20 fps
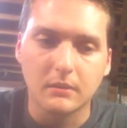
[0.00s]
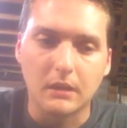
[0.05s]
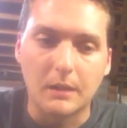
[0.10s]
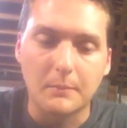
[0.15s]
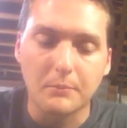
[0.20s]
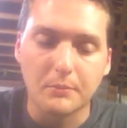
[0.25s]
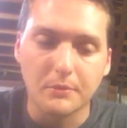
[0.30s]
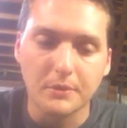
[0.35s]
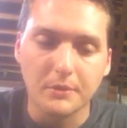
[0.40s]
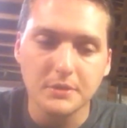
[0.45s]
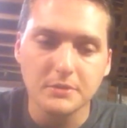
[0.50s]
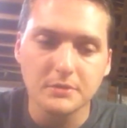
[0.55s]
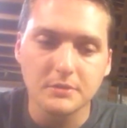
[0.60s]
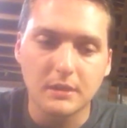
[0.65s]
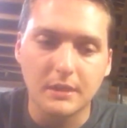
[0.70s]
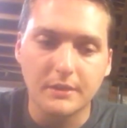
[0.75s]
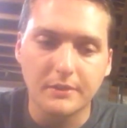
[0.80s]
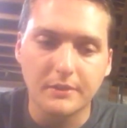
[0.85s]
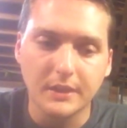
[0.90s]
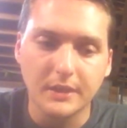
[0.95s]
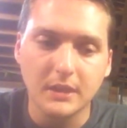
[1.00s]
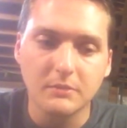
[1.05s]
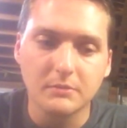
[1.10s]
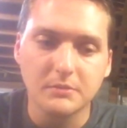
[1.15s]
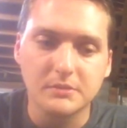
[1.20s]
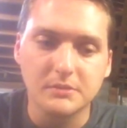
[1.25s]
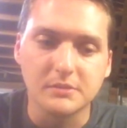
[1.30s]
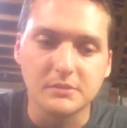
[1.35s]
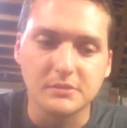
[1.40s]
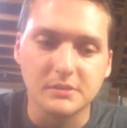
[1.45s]
I think it
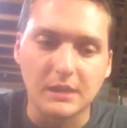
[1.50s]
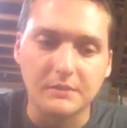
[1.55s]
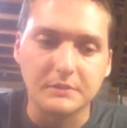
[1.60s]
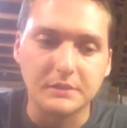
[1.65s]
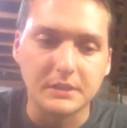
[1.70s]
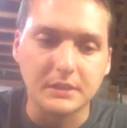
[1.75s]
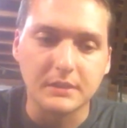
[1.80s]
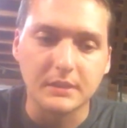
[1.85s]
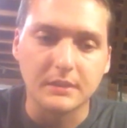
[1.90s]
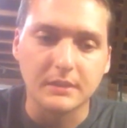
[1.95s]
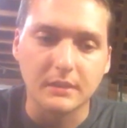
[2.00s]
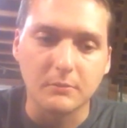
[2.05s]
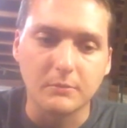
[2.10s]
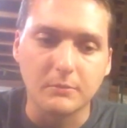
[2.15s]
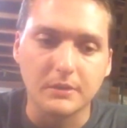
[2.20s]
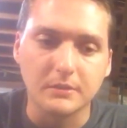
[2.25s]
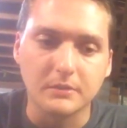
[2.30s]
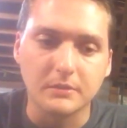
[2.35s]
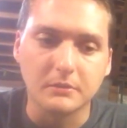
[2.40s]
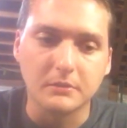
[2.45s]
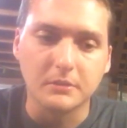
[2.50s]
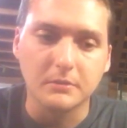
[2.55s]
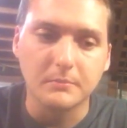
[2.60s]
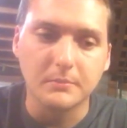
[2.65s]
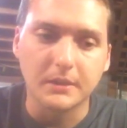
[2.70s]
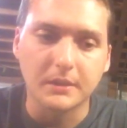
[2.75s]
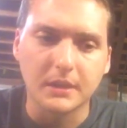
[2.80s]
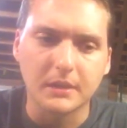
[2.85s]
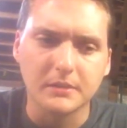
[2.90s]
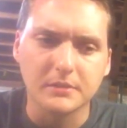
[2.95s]
was in '70 that they went to
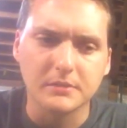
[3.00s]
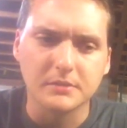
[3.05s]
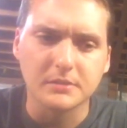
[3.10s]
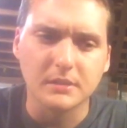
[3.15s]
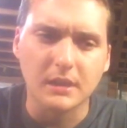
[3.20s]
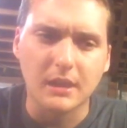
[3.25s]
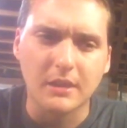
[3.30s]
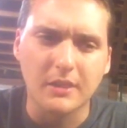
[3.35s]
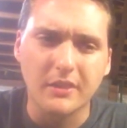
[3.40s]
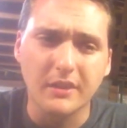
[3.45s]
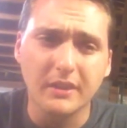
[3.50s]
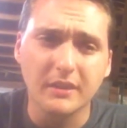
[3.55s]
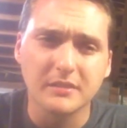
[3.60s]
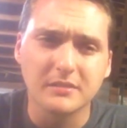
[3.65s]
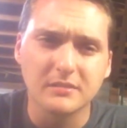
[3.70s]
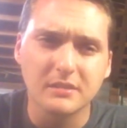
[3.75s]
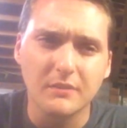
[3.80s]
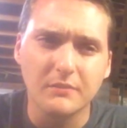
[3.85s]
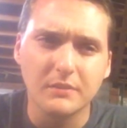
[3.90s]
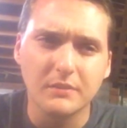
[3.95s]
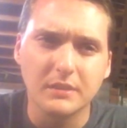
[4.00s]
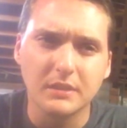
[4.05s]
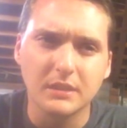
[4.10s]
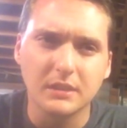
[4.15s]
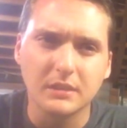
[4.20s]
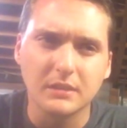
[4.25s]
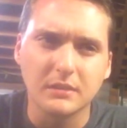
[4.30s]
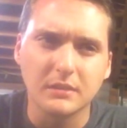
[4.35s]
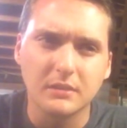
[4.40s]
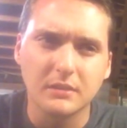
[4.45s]
it because I think a
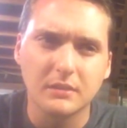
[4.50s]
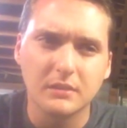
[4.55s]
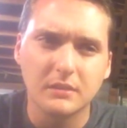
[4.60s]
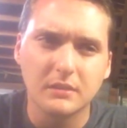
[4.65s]
'70.